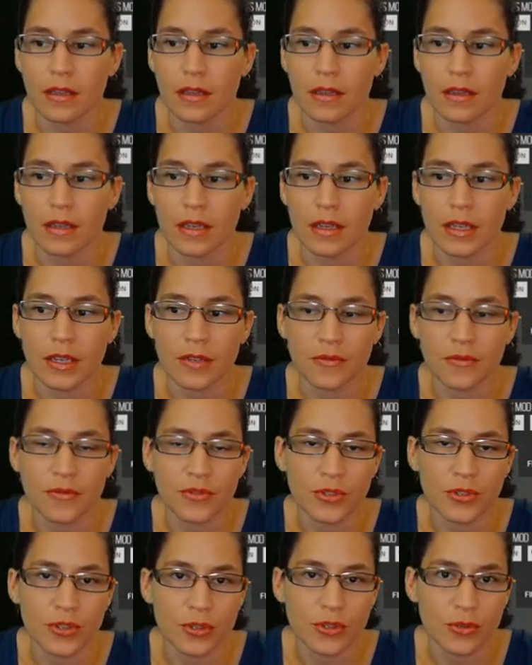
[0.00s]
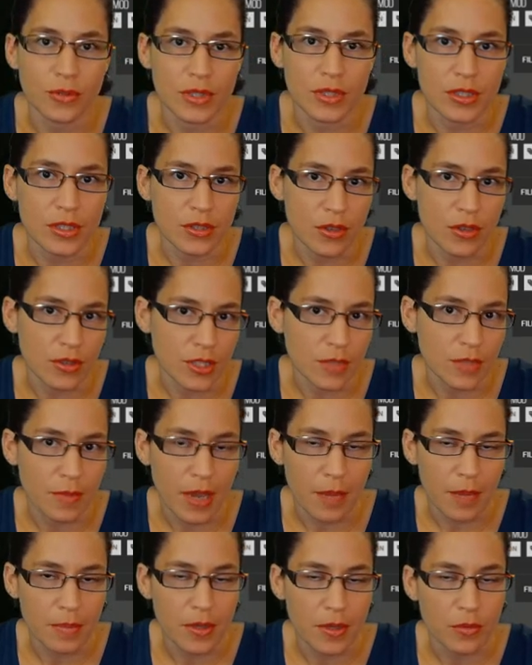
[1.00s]
If you install
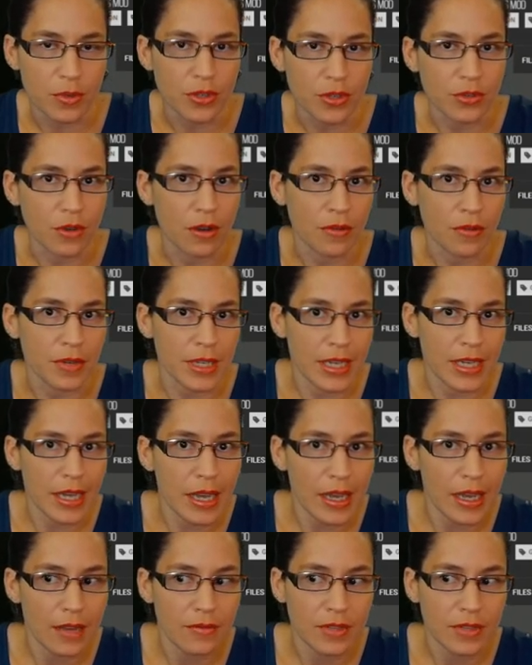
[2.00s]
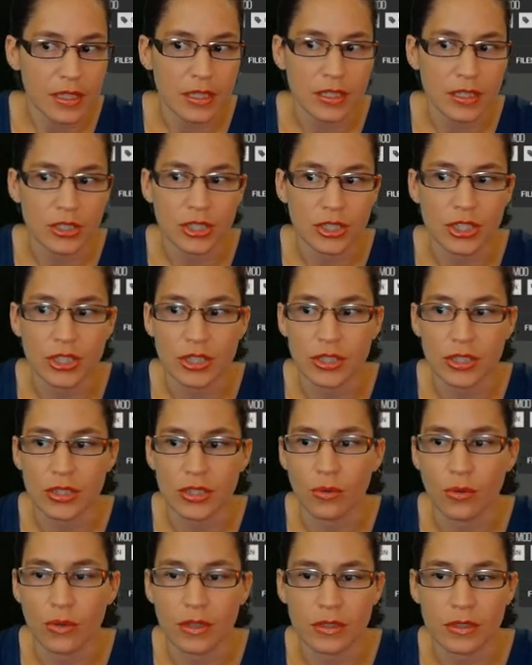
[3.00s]
SMAPI when you already have it, it's just
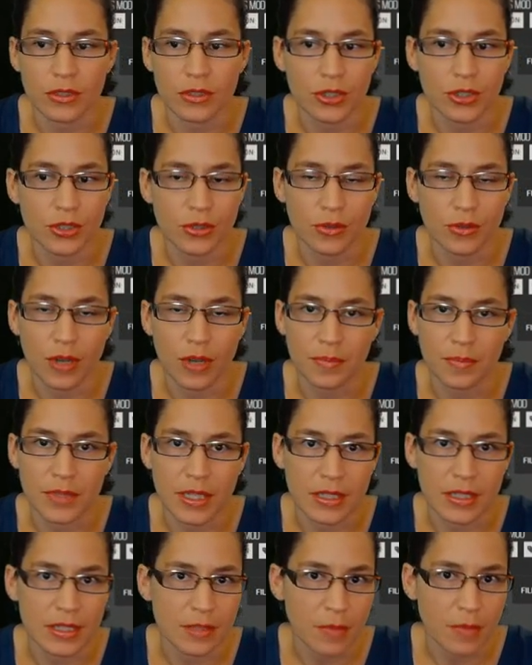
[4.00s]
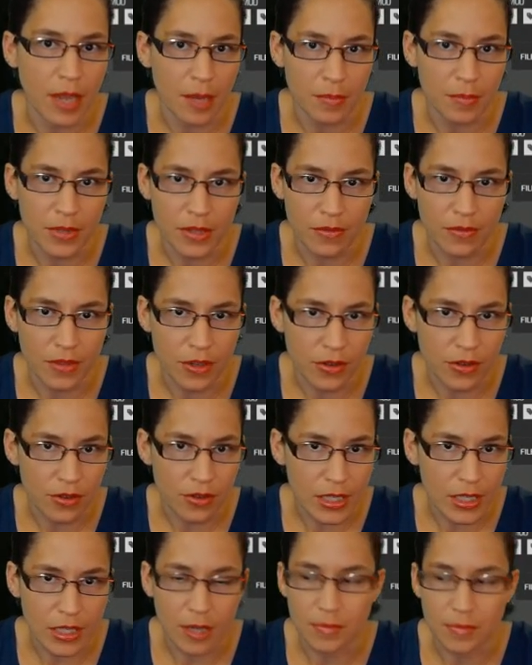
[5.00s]
going to update SMAPI if there are
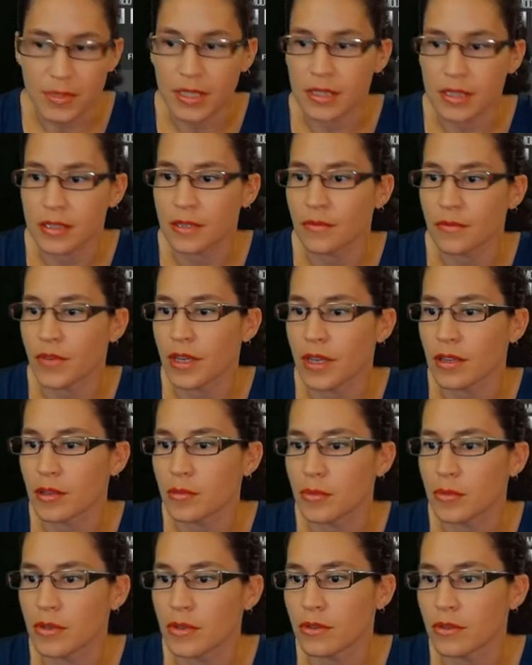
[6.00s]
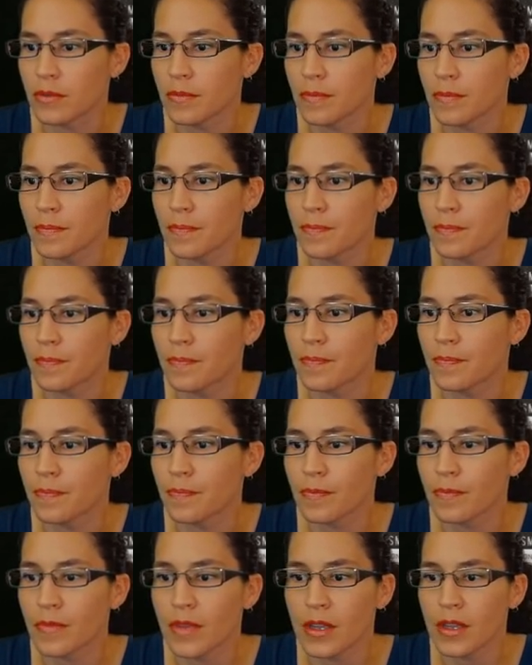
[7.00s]
any updates available.
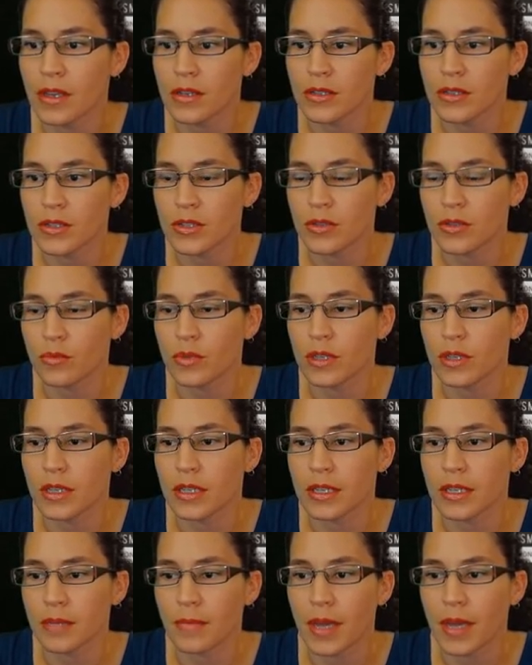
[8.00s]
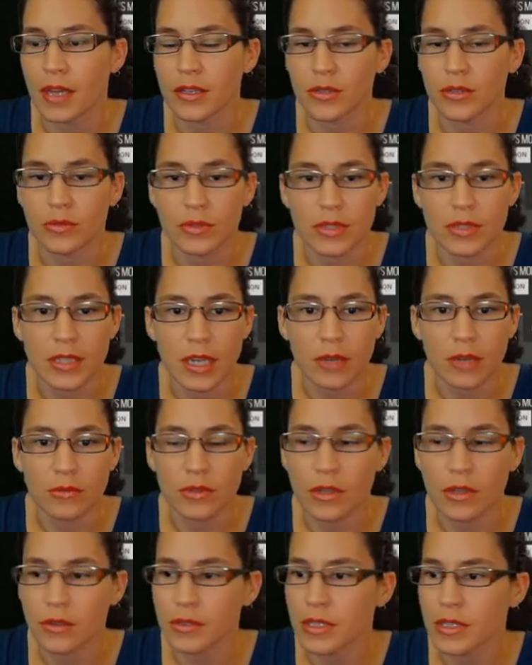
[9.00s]
So we'll click manual
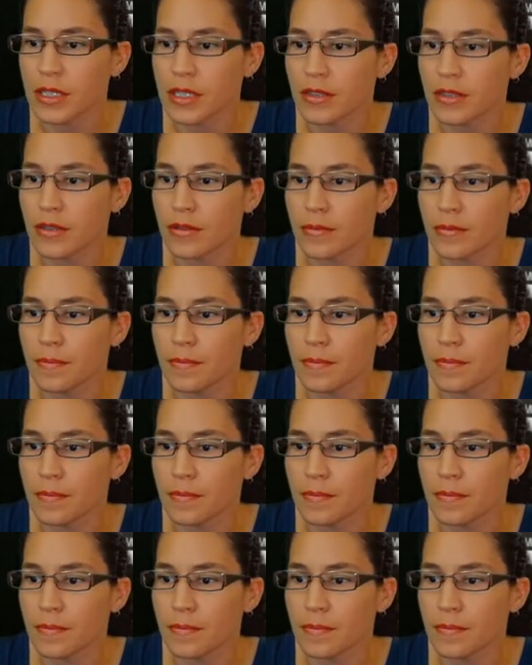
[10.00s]
download here.